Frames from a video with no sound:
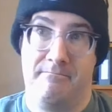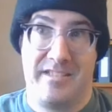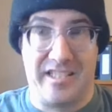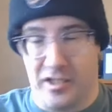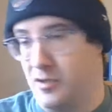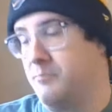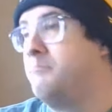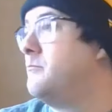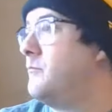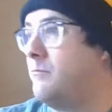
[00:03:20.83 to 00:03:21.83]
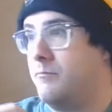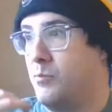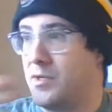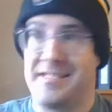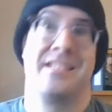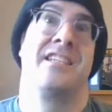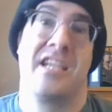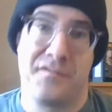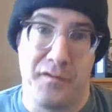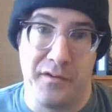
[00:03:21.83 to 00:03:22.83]
still more
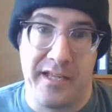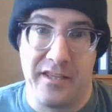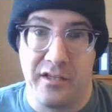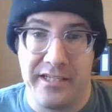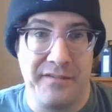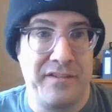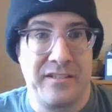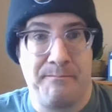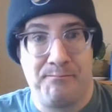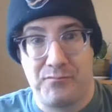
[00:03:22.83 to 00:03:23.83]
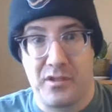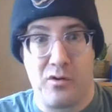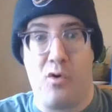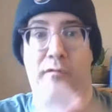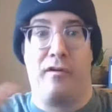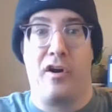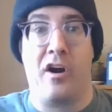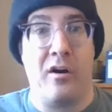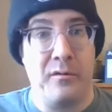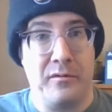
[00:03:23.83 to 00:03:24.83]
successful than the Leafs
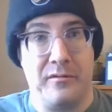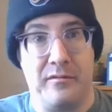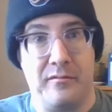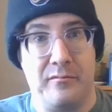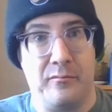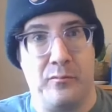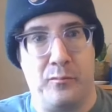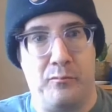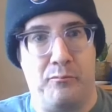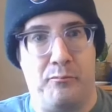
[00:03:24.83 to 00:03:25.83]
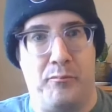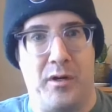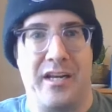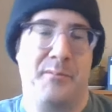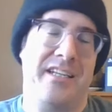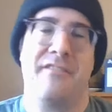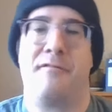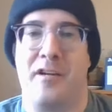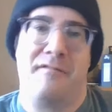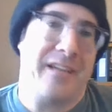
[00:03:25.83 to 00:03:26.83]
overall. But it'd be
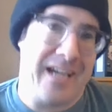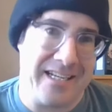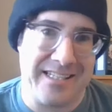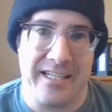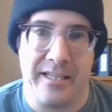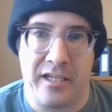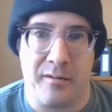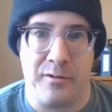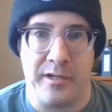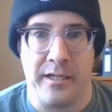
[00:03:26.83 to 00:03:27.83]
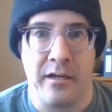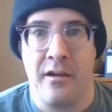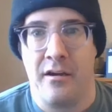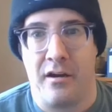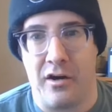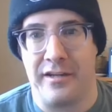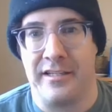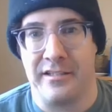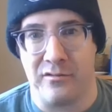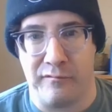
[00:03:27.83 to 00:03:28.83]
different if he had a Stanley Cup ring on
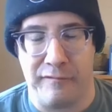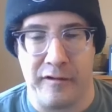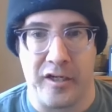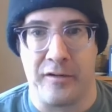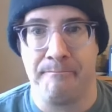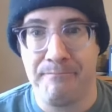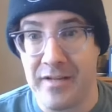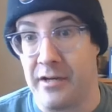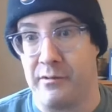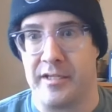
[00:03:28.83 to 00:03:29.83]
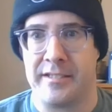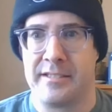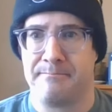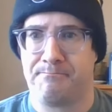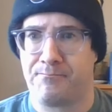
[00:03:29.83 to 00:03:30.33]
his own finger. Anyways,